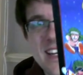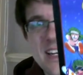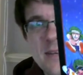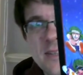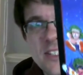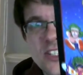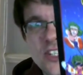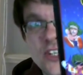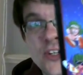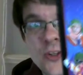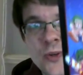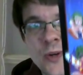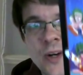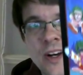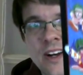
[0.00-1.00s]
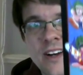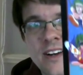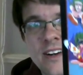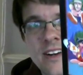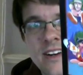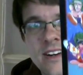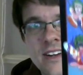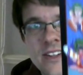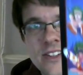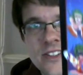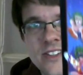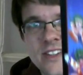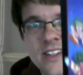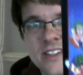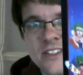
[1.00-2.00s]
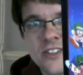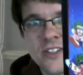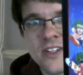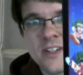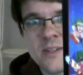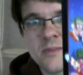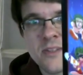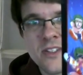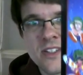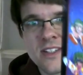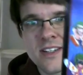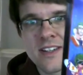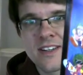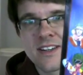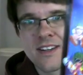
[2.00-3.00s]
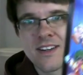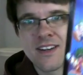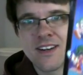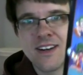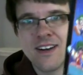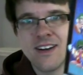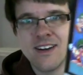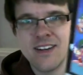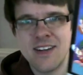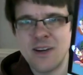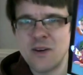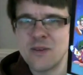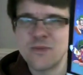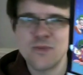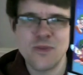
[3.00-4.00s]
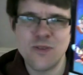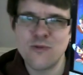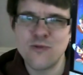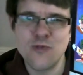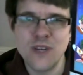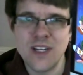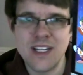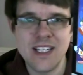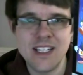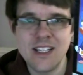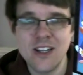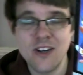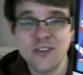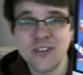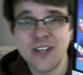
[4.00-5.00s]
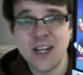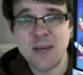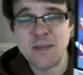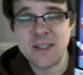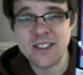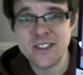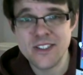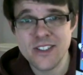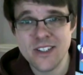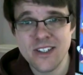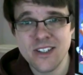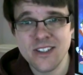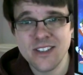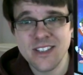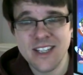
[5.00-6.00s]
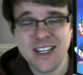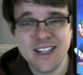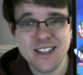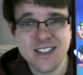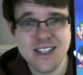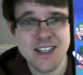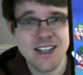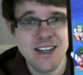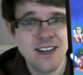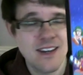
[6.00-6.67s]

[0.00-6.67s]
Lemmings 2, I should say, Tribes. Now, I really loved Lemmings on the ST.